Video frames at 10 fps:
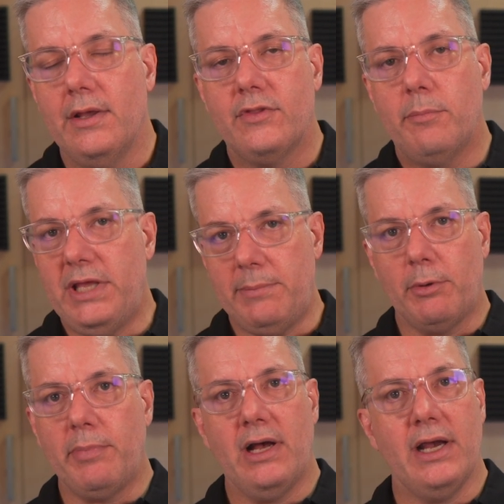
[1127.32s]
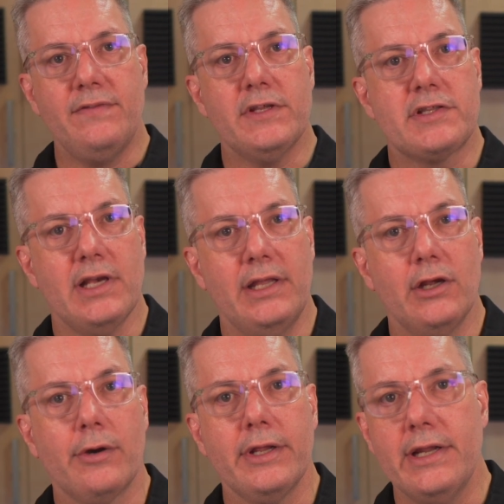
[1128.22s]
The people behind the
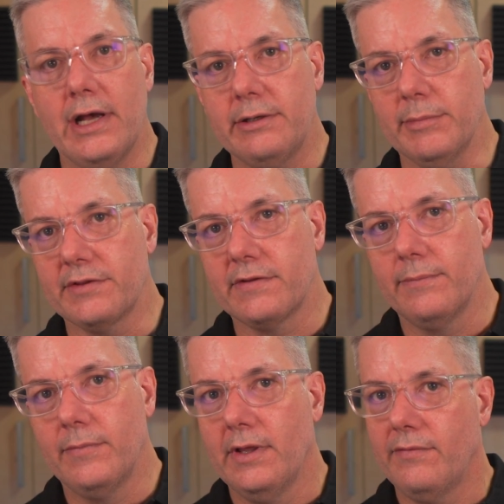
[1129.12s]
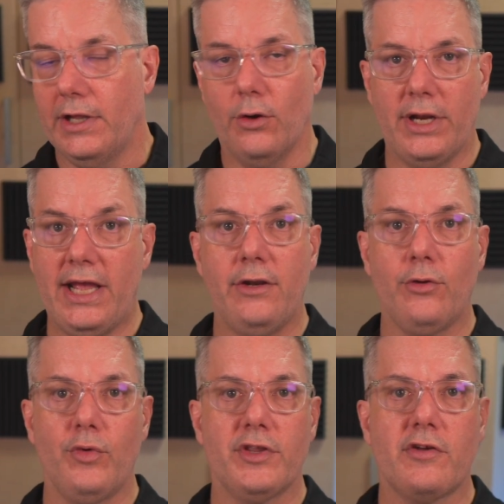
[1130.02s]
site are anonymous. They don't
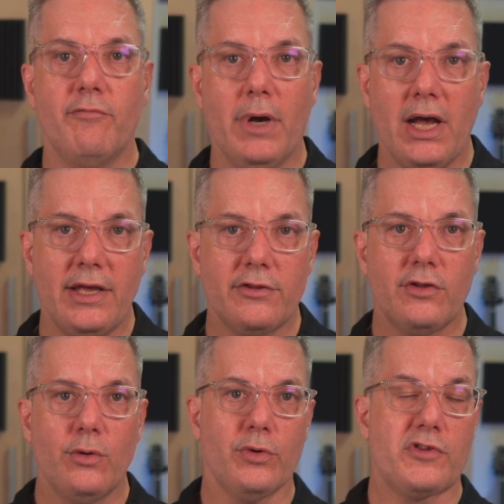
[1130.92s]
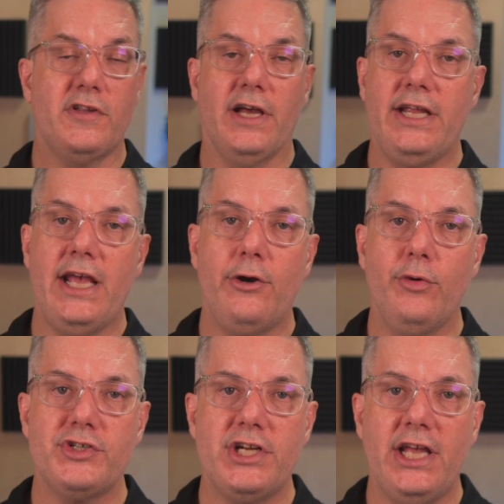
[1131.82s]
handle risk of bias or study
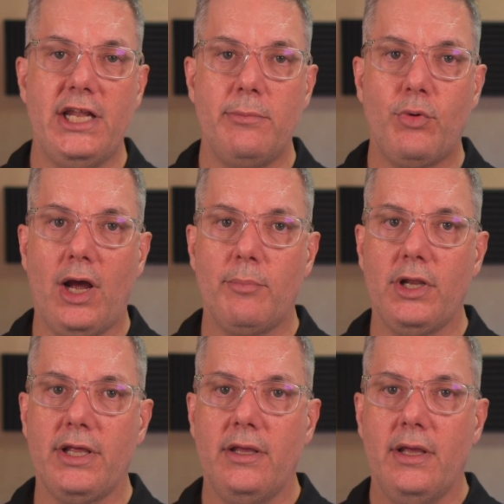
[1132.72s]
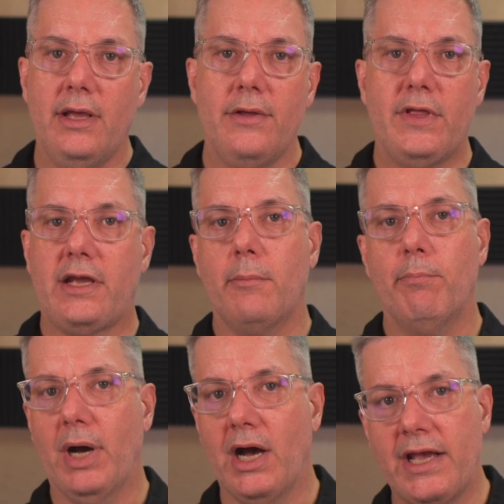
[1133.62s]
heterogeneity properly. They
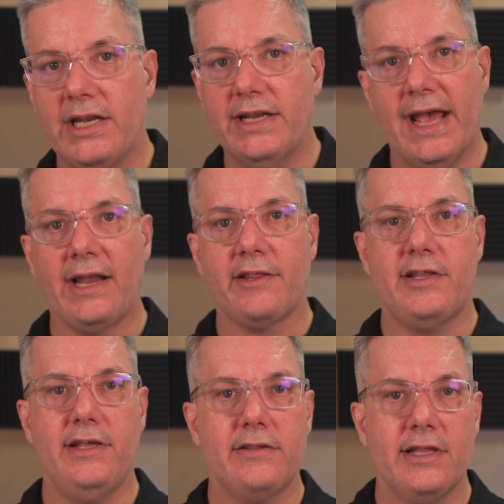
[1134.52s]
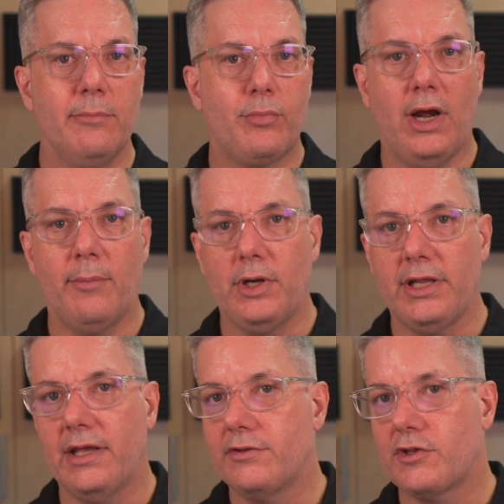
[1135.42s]
combine analyses
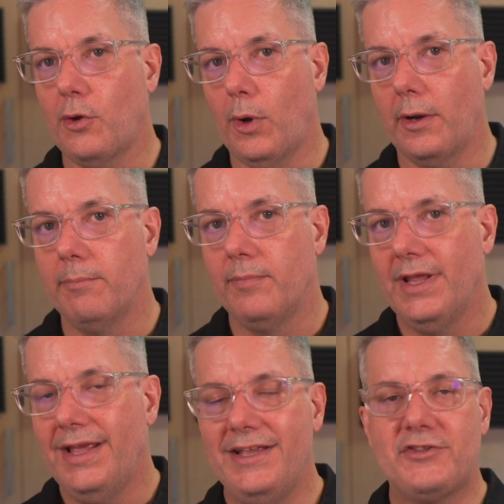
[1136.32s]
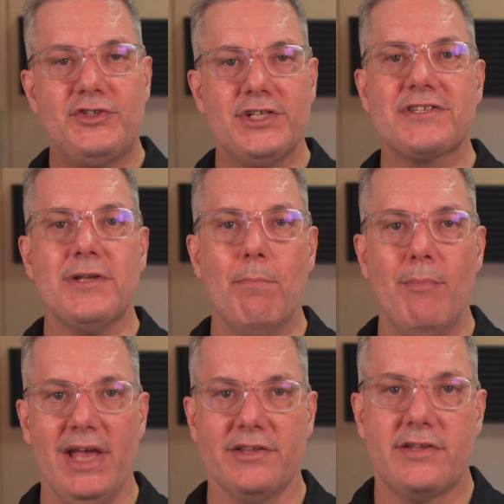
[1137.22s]
improperly, and so on. It's just a
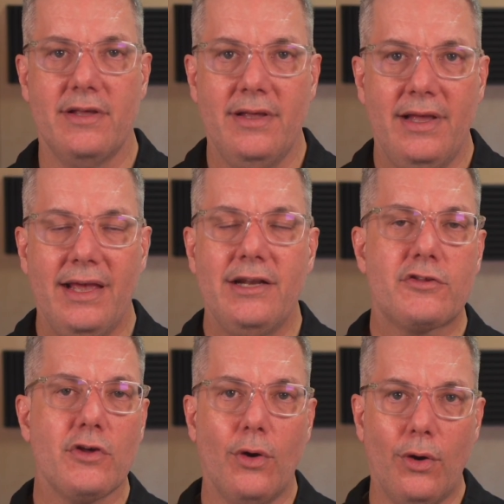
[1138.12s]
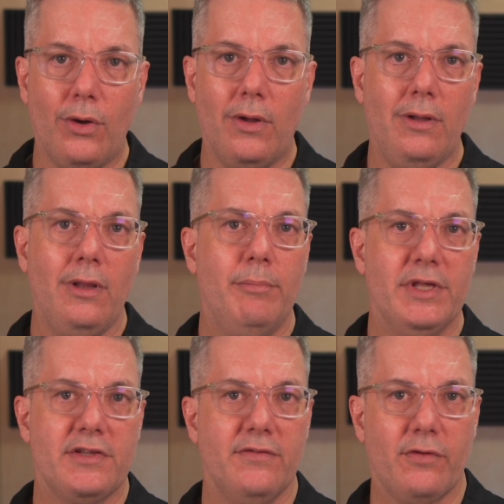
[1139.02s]
mess, and it's all
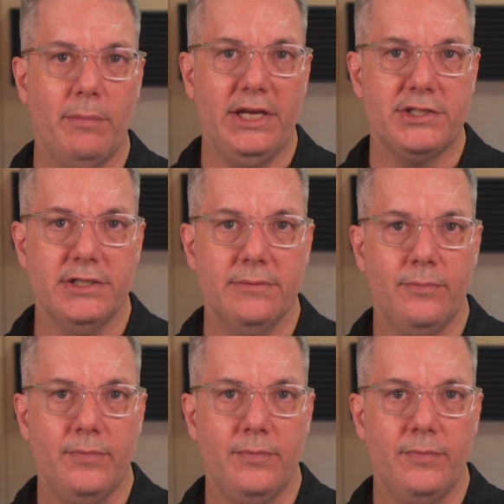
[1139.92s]
misinformation.